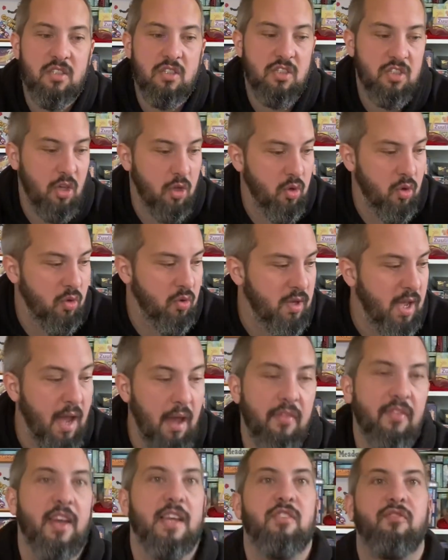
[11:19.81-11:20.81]
So yeah,
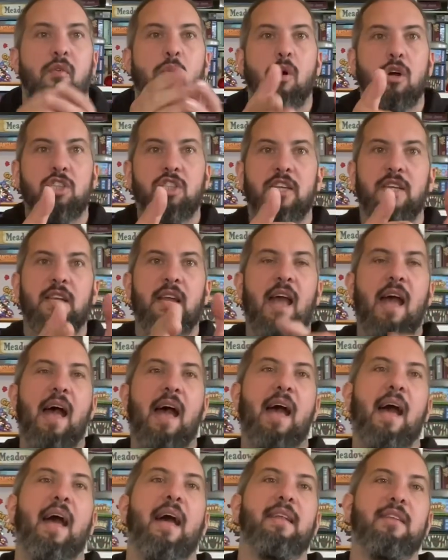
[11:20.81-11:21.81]
thanks for watching,
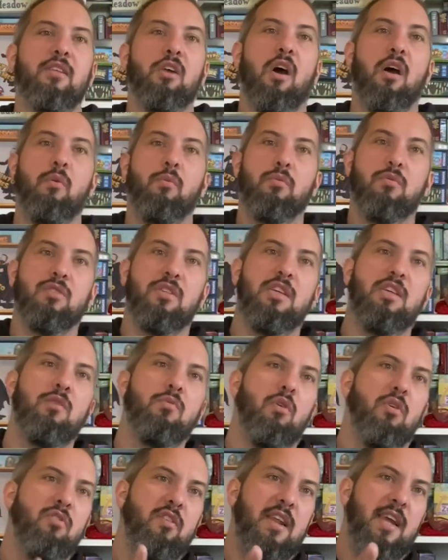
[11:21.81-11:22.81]
and I will see you
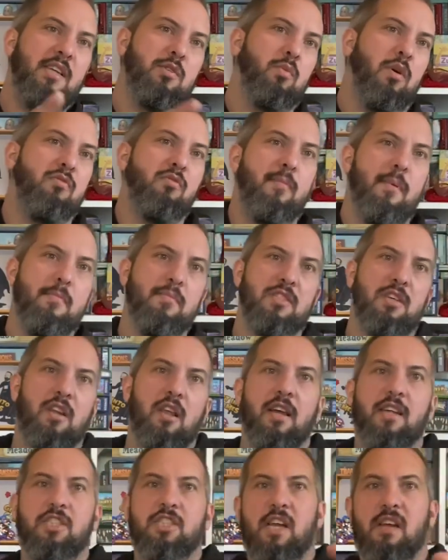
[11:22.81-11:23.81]
on the next one. Remember to
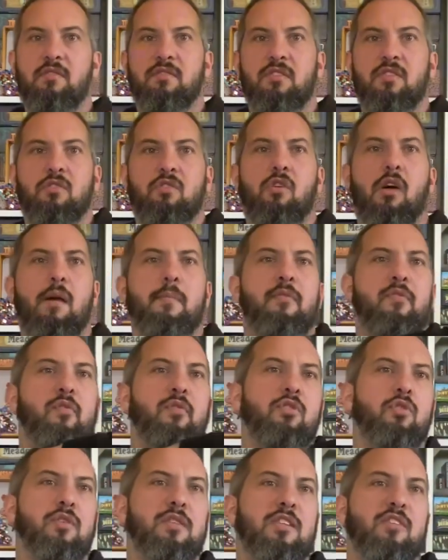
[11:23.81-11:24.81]
like, share and subscribe if you
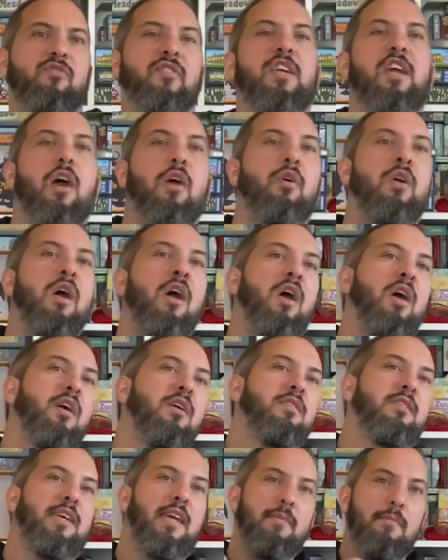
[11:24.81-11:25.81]
enjoyed this video
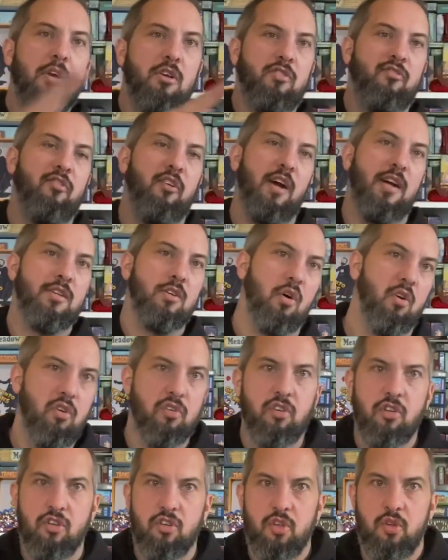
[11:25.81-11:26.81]
to keep notified
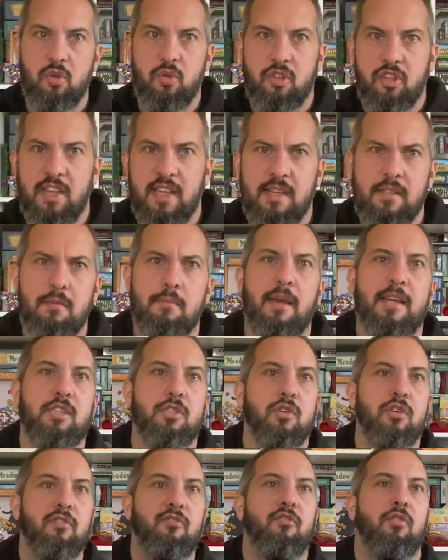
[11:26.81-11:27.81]
on new things, and make
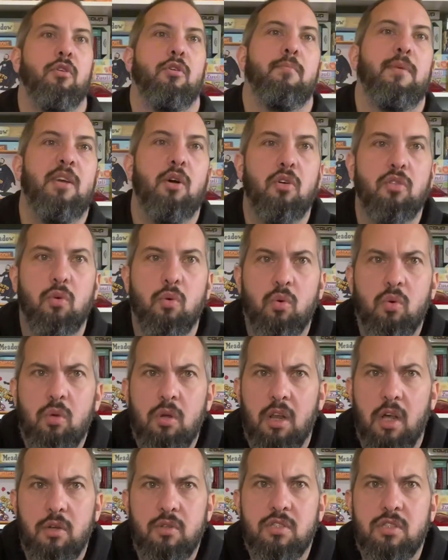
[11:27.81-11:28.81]
sure you're following me on all
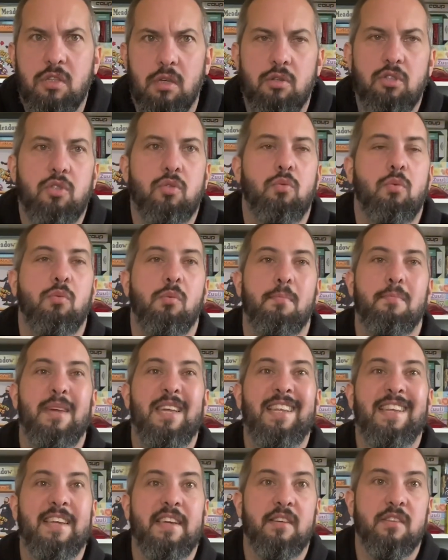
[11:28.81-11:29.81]
those social
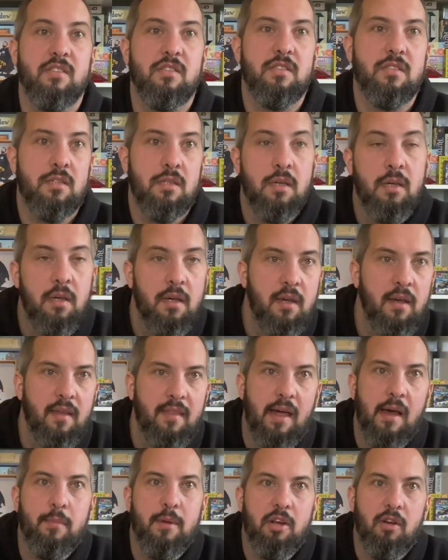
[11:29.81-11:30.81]
medias.
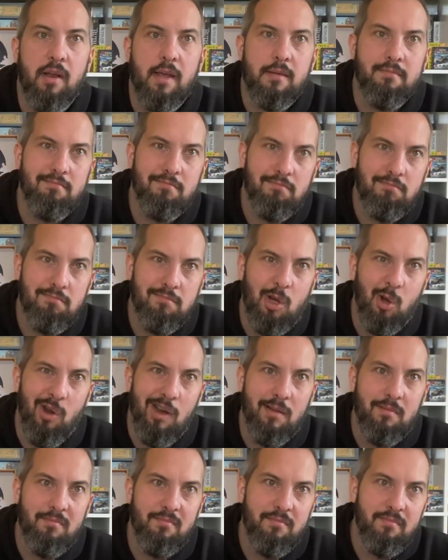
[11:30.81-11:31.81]
That'd be great. All right,
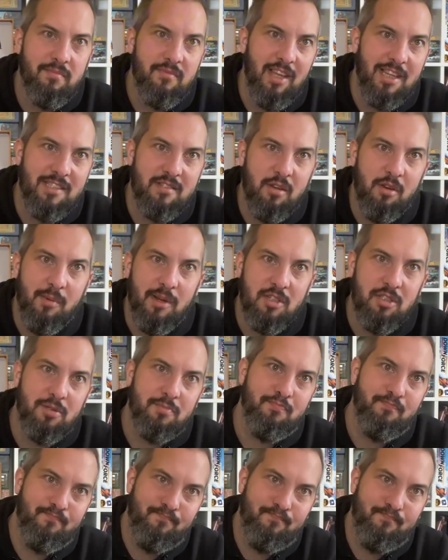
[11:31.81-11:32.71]
thanks very much.